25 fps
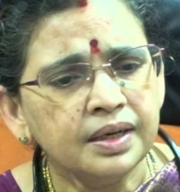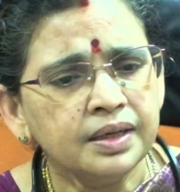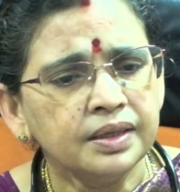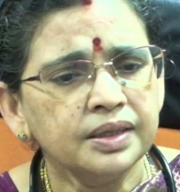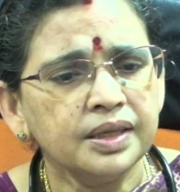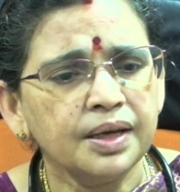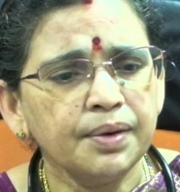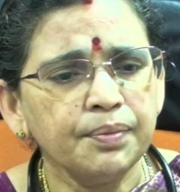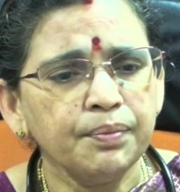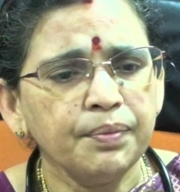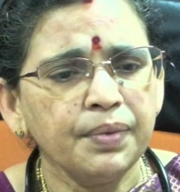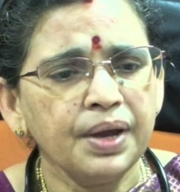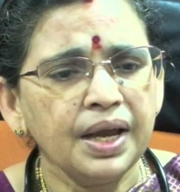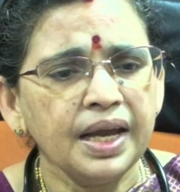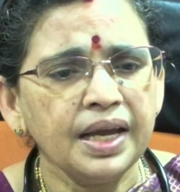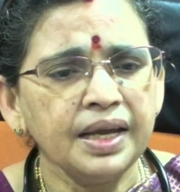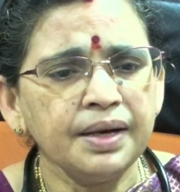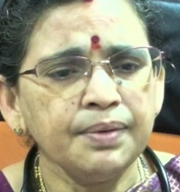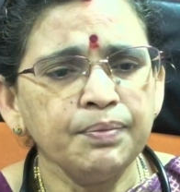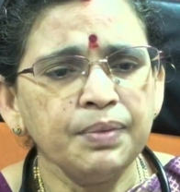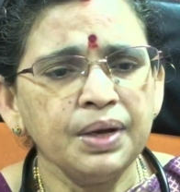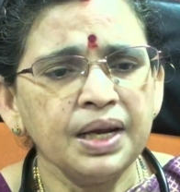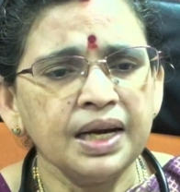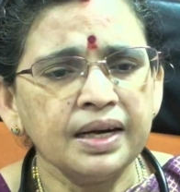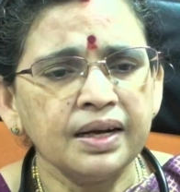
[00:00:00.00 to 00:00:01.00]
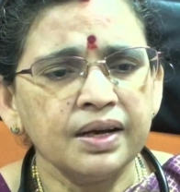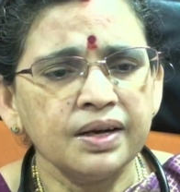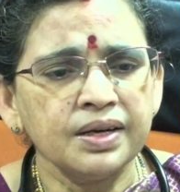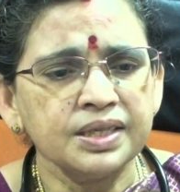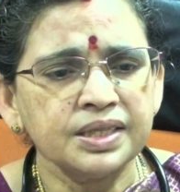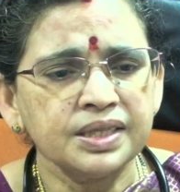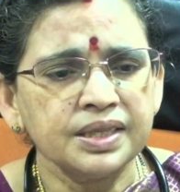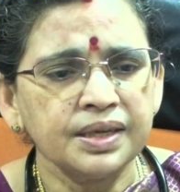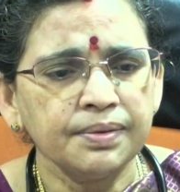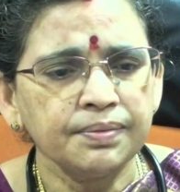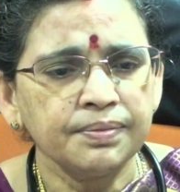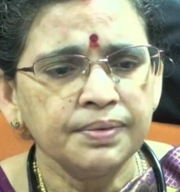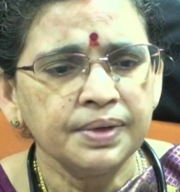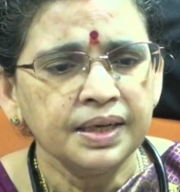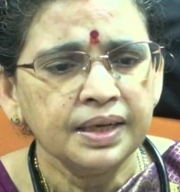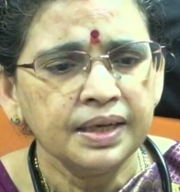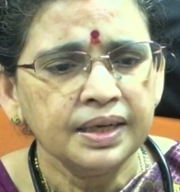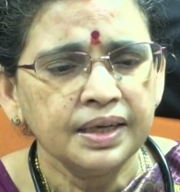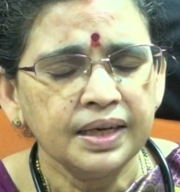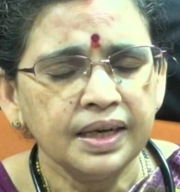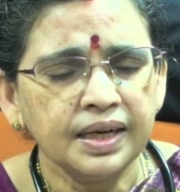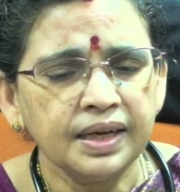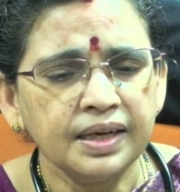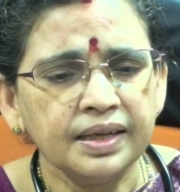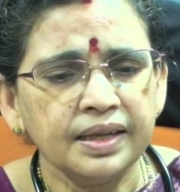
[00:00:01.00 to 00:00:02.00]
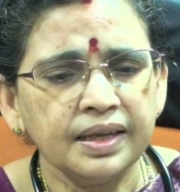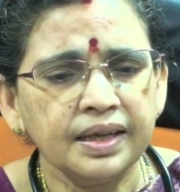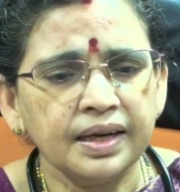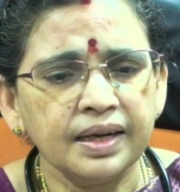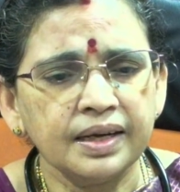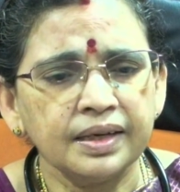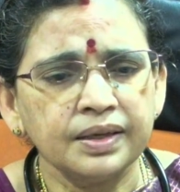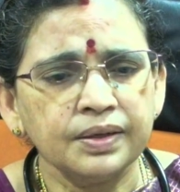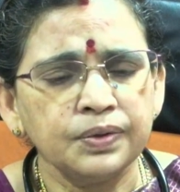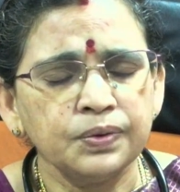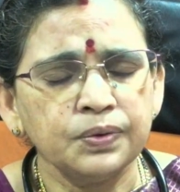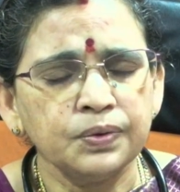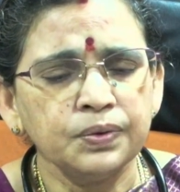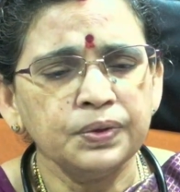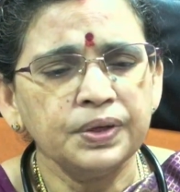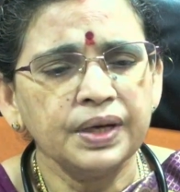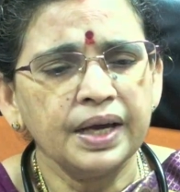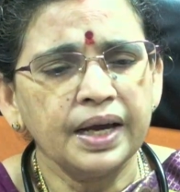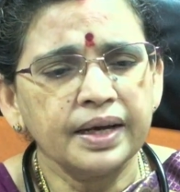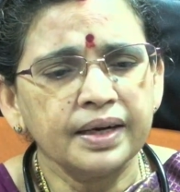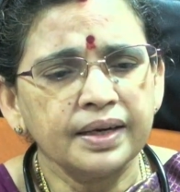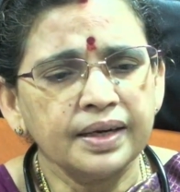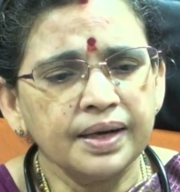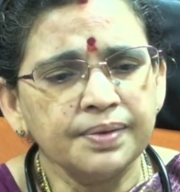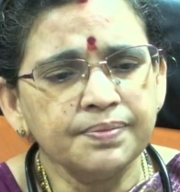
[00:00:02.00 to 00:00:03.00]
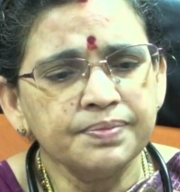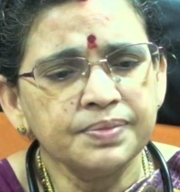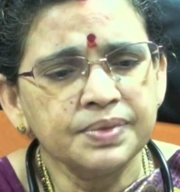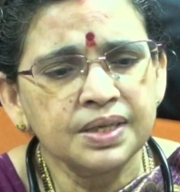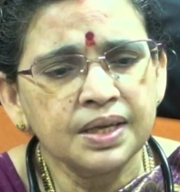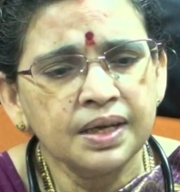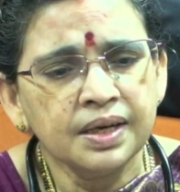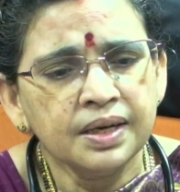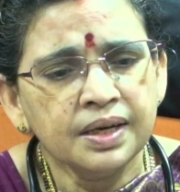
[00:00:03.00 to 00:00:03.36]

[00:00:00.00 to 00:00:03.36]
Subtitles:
The main meal concept, here there are two diagrams.